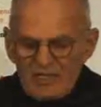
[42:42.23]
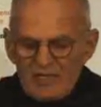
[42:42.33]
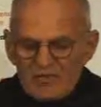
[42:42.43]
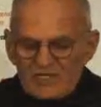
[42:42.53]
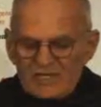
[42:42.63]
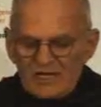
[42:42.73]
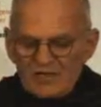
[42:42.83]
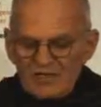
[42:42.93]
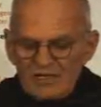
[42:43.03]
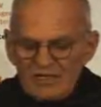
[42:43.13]

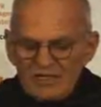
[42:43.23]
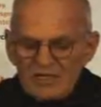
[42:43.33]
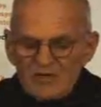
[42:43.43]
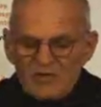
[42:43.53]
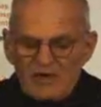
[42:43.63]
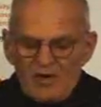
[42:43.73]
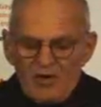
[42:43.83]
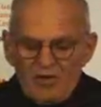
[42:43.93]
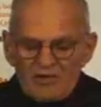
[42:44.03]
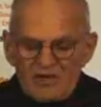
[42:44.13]
particularly when our
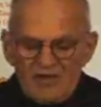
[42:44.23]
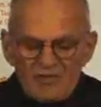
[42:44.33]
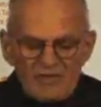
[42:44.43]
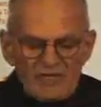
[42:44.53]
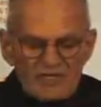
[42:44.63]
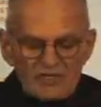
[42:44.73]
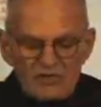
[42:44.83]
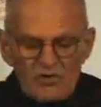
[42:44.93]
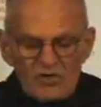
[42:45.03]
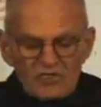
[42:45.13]
own government
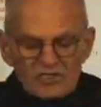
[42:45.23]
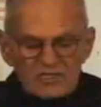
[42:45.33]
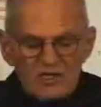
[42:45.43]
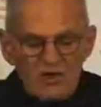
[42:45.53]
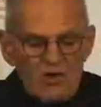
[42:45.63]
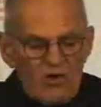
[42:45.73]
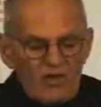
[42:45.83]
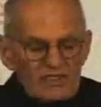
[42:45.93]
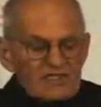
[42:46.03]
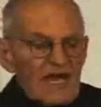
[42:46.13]
ignores
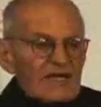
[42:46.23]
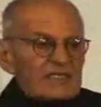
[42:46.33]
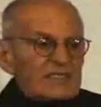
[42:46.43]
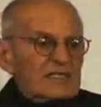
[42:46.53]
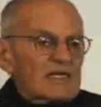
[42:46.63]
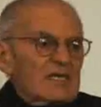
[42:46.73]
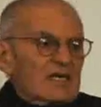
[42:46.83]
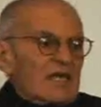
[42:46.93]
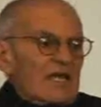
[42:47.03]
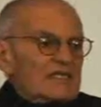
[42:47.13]
all attacks
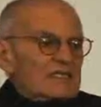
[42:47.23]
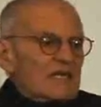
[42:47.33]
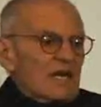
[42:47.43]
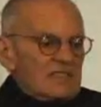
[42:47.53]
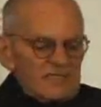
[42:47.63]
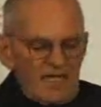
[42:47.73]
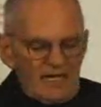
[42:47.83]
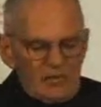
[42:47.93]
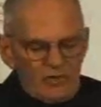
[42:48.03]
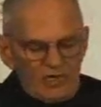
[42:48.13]
against us
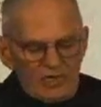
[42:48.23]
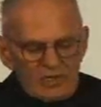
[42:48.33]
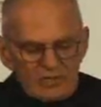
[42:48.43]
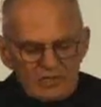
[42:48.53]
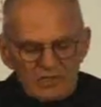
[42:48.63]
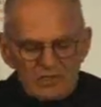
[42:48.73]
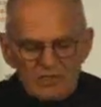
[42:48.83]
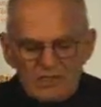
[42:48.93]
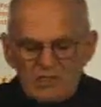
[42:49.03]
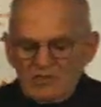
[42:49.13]
anywhere.
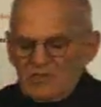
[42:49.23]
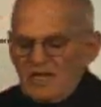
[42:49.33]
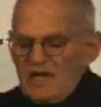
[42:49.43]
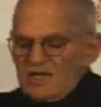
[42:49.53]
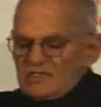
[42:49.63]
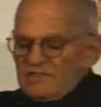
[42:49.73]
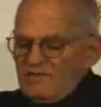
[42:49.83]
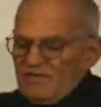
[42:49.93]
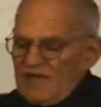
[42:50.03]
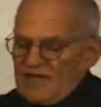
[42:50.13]
Who cares if a
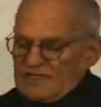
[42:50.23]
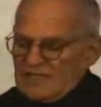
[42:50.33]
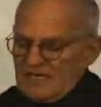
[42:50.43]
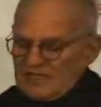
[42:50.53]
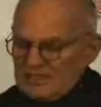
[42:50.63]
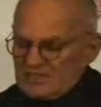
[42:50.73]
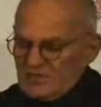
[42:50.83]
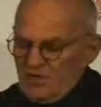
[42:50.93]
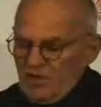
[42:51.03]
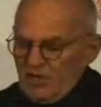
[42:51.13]
faggot dies? It's
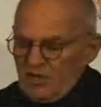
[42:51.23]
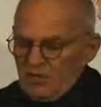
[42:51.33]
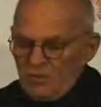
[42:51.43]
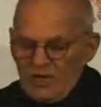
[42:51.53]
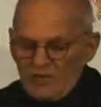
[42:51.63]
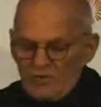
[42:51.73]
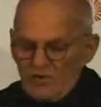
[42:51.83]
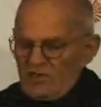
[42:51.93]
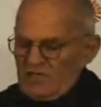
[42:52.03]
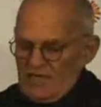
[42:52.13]
all one
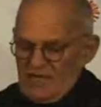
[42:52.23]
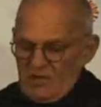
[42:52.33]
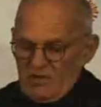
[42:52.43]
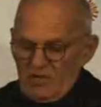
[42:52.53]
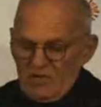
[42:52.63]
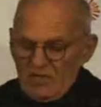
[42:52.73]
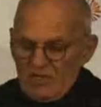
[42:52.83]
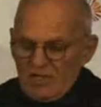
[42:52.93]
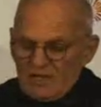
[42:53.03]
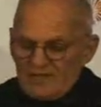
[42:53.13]
world now.
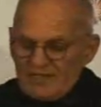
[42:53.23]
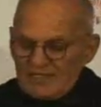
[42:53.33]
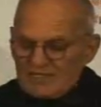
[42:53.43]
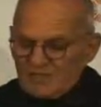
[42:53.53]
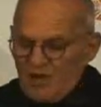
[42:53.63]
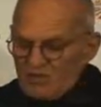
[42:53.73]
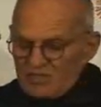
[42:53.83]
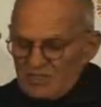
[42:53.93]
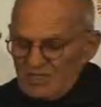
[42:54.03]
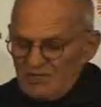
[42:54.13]
The
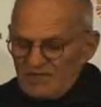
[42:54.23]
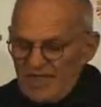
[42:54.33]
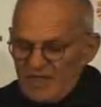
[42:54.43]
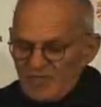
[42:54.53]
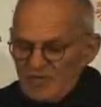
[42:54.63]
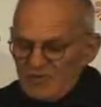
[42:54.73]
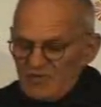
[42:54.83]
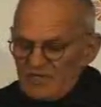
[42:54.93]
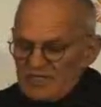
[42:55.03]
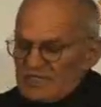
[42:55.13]
disposal of gay
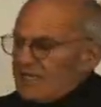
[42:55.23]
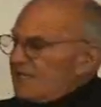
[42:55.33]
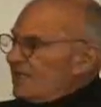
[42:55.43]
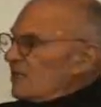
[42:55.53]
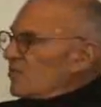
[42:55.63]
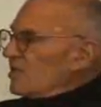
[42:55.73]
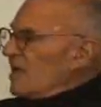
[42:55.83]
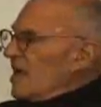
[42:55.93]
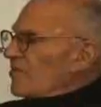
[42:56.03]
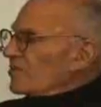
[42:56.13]
people is an equal
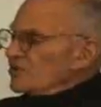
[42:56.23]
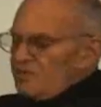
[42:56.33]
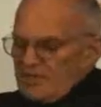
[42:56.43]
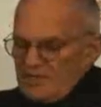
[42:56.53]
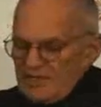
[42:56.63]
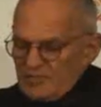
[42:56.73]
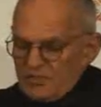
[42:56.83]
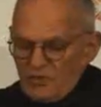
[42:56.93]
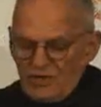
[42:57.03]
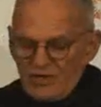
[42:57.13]
opportunity
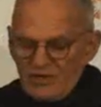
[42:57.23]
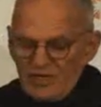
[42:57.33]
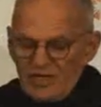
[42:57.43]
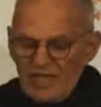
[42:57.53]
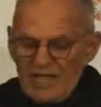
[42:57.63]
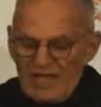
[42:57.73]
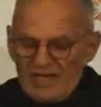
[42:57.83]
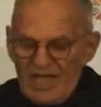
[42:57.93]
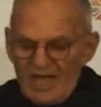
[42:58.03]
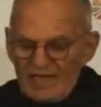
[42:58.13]
employer, and
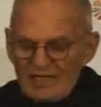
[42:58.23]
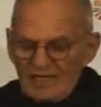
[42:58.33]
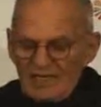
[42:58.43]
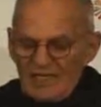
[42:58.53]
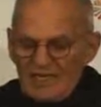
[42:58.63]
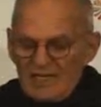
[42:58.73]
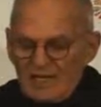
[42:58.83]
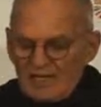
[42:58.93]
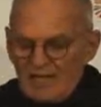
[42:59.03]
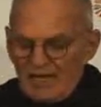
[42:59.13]
hate,
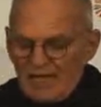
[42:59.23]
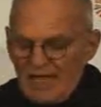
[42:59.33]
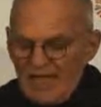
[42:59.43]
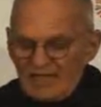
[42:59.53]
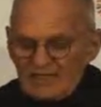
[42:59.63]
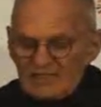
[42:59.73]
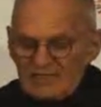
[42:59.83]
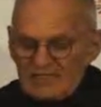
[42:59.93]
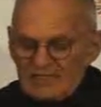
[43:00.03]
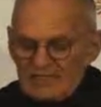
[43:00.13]
like AIDS,
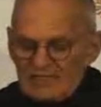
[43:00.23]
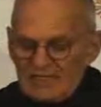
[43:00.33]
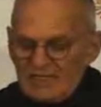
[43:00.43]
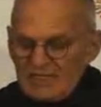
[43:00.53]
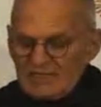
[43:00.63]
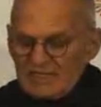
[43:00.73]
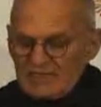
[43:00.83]
is a disease that